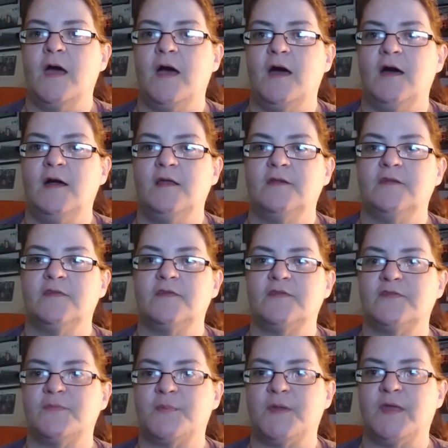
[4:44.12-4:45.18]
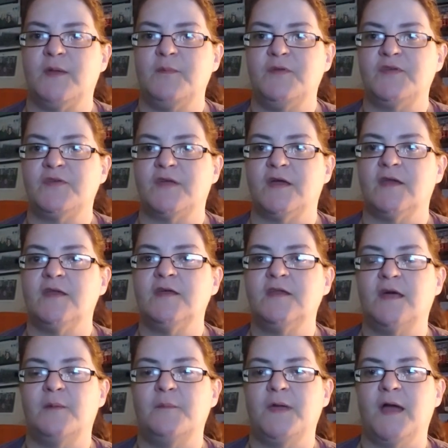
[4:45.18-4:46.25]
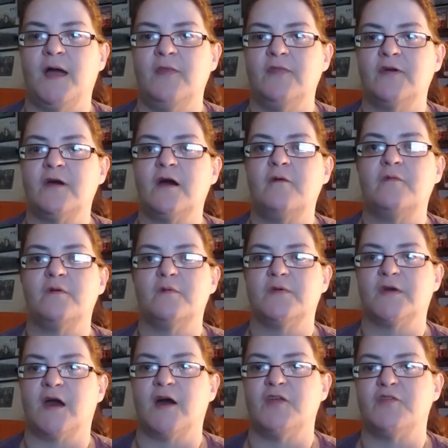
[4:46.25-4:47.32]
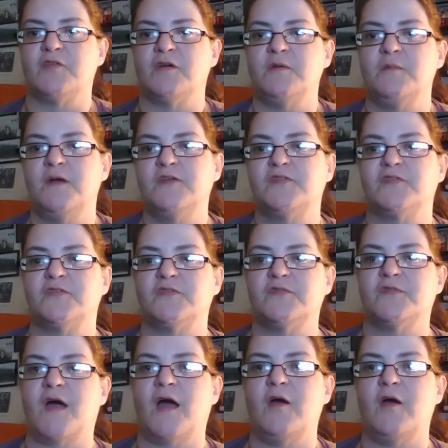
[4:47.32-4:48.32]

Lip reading: And this has been Amy Shannon and Behind the Cover with Contrary Measures.